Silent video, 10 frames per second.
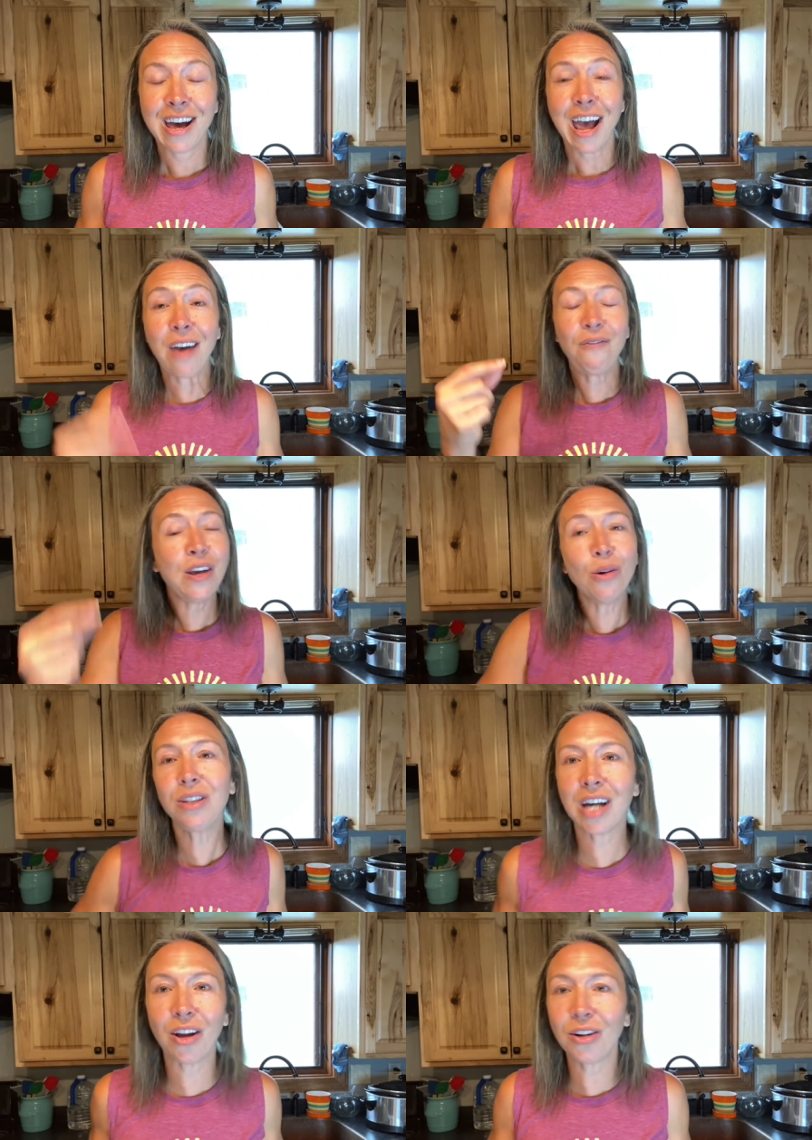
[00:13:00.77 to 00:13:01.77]
if
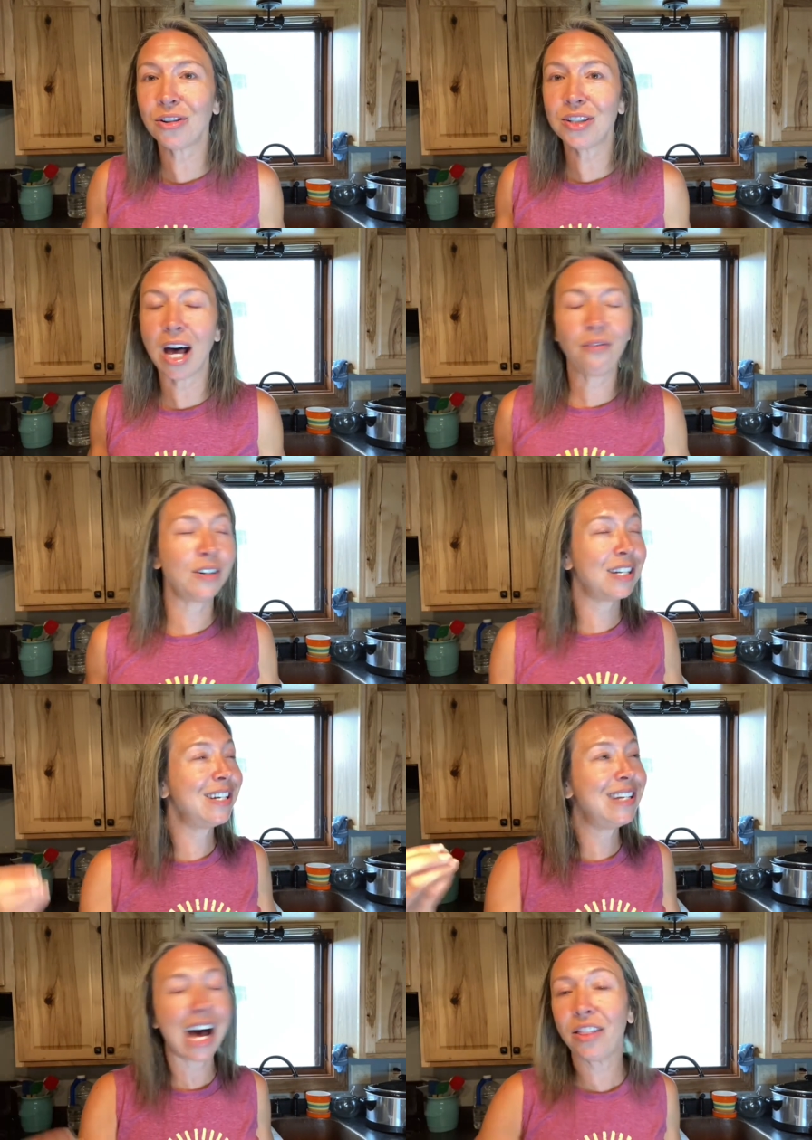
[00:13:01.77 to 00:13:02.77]
you tell yourself
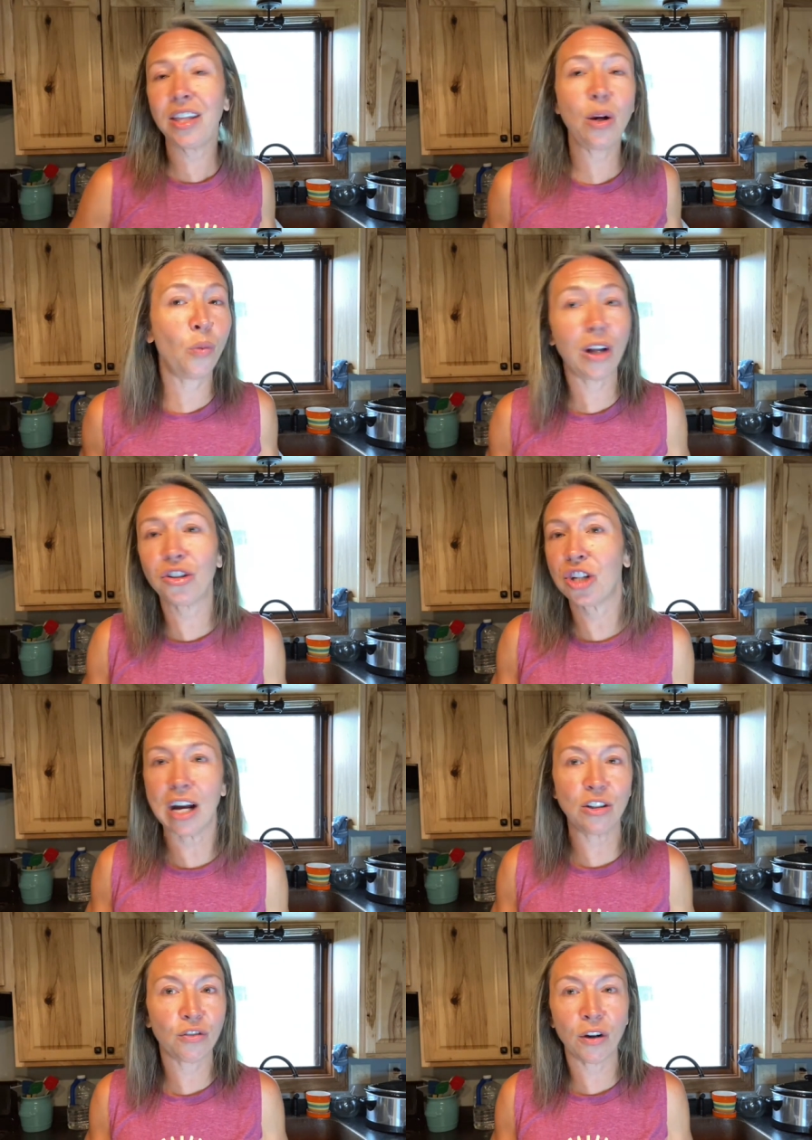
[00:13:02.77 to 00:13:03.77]
nothing will
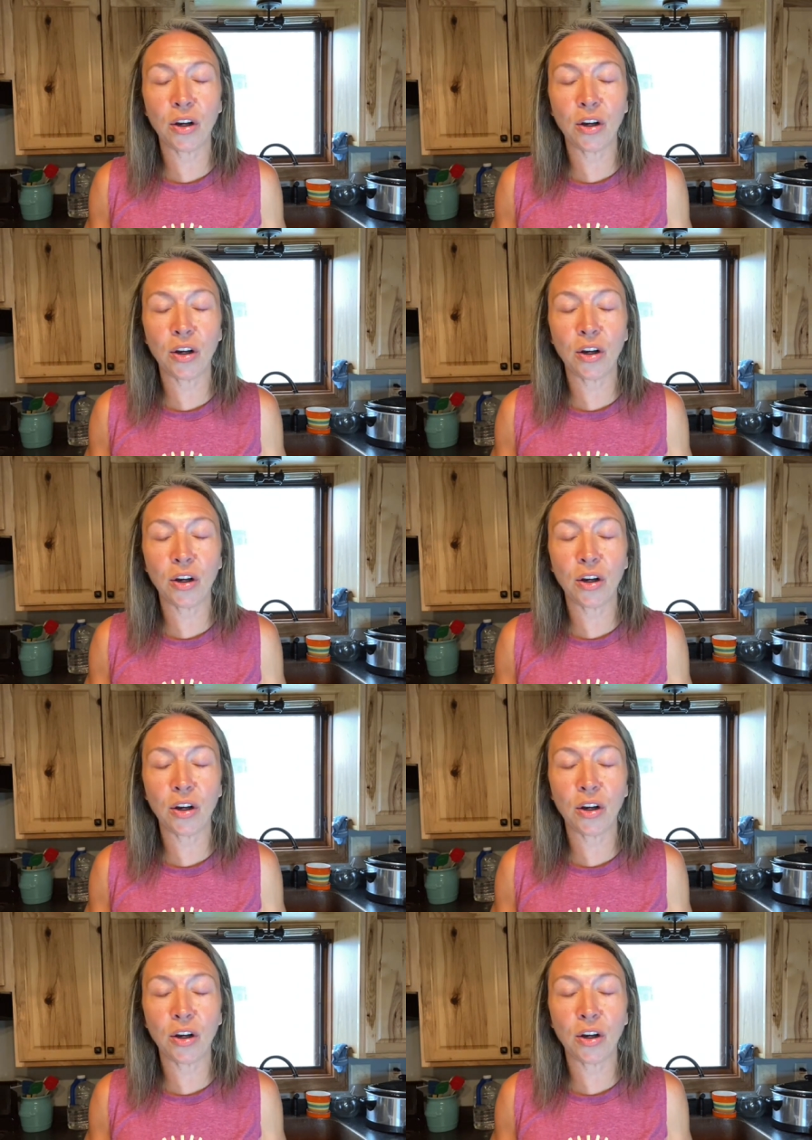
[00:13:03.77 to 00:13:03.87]
change for